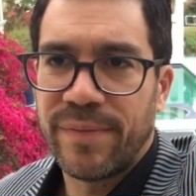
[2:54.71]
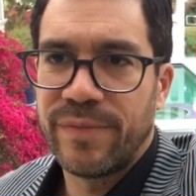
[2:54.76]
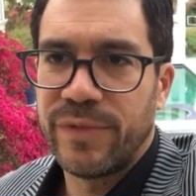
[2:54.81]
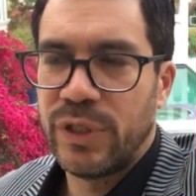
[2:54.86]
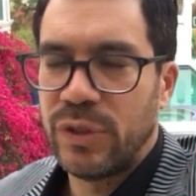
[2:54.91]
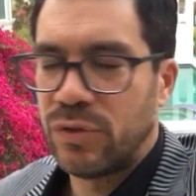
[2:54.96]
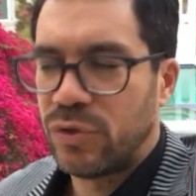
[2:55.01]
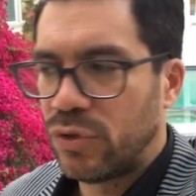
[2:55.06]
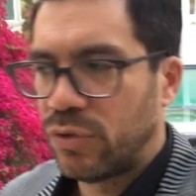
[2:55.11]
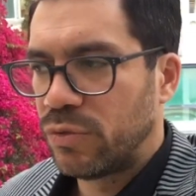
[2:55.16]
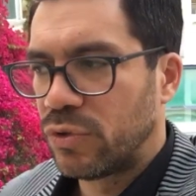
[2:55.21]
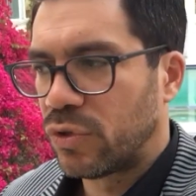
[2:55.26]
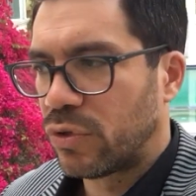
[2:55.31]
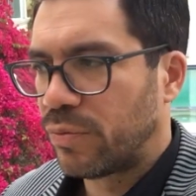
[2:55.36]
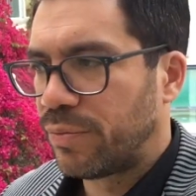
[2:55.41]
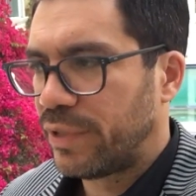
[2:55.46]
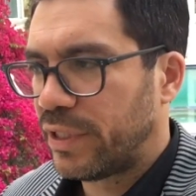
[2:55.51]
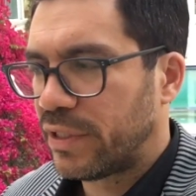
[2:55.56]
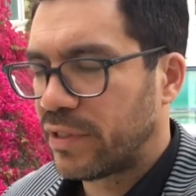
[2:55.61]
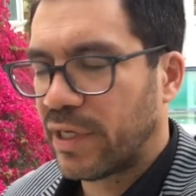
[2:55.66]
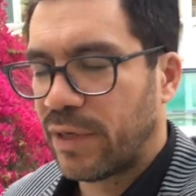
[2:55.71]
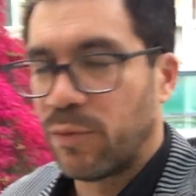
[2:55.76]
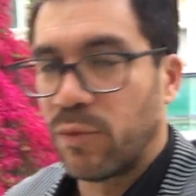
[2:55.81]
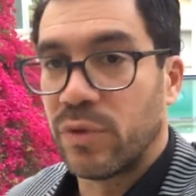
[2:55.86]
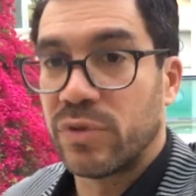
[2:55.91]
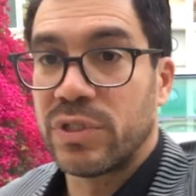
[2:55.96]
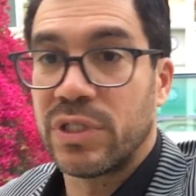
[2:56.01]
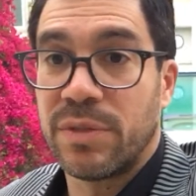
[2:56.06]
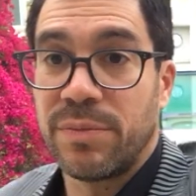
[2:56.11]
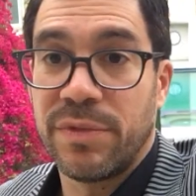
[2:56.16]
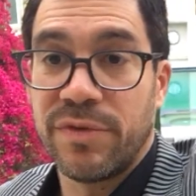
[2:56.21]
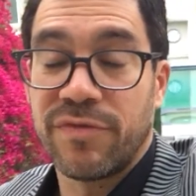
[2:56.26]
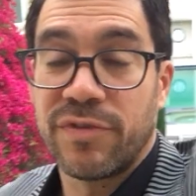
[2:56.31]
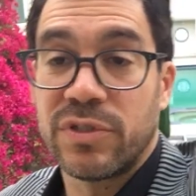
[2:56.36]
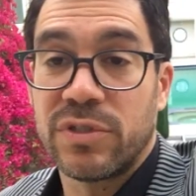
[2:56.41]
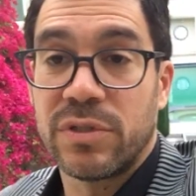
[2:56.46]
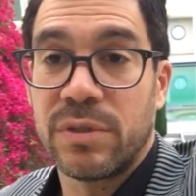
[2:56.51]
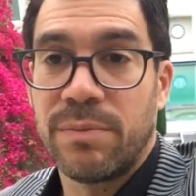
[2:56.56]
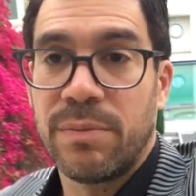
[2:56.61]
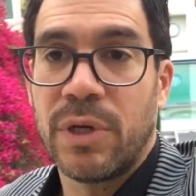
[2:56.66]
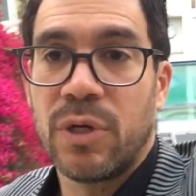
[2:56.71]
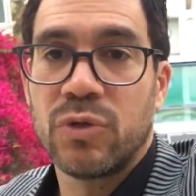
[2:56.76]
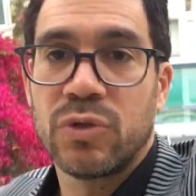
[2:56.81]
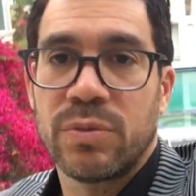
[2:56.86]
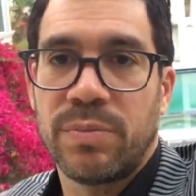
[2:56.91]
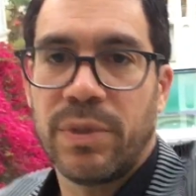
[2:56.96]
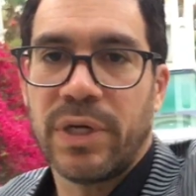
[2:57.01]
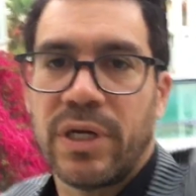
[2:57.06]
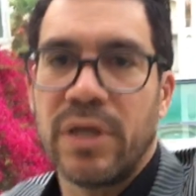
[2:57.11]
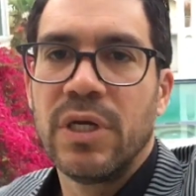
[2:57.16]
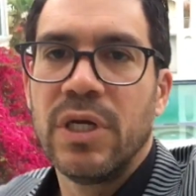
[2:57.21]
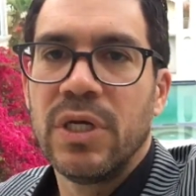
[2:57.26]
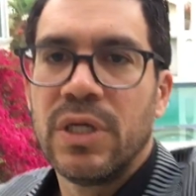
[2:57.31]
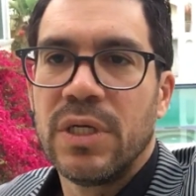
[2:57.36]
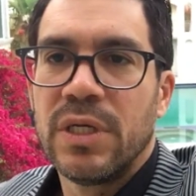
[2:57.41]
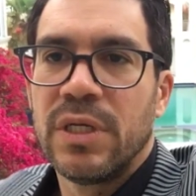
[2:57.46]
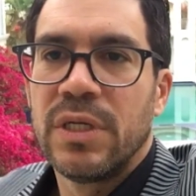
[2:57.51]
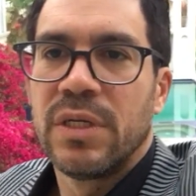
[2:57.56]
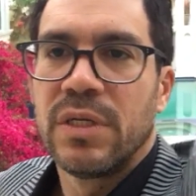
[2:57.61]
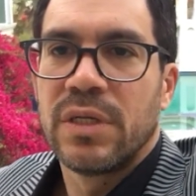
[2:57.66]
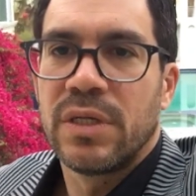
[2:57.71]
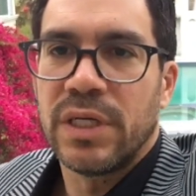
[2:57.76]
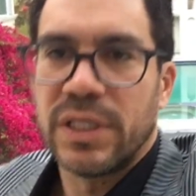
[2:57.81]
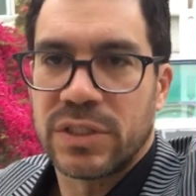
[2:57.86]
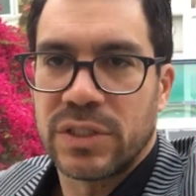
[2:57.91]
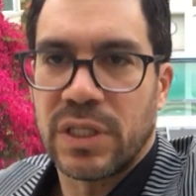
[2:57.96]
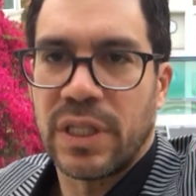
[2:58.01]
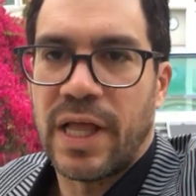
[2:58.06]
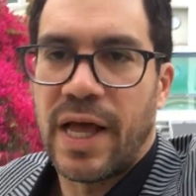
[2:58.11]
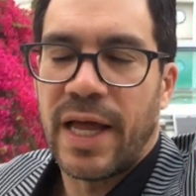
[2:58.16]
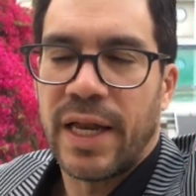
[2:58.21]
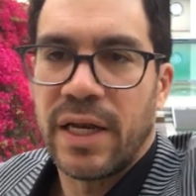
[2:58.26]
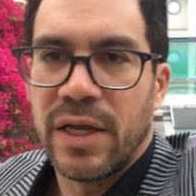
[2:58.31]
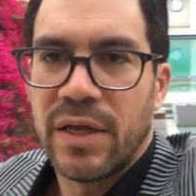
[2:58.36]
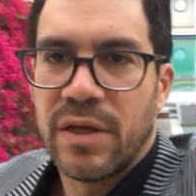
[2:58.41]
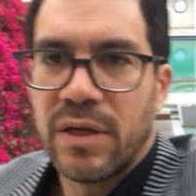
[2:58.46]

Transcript: YouTube told me. They won't tell me if it's the most, but it's a lot.